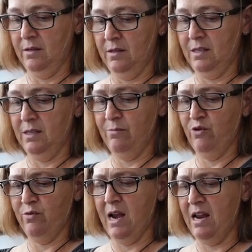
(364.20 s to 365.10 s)
some
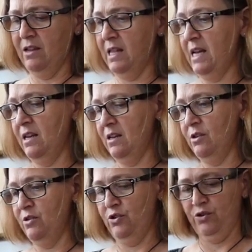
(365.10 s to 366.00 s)
granulated
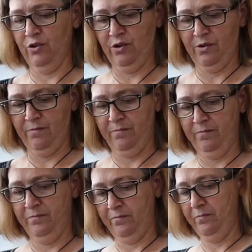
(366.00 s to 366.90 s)
sugar.
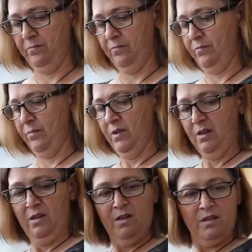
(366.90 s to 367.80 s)

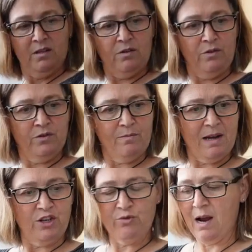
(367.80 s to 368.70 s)
So those are
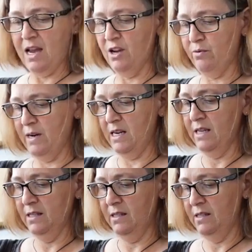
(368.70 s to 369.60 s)
my dry
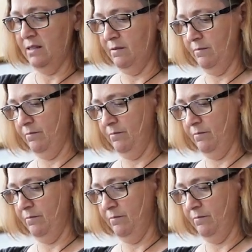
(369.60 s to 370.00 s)
ingredients.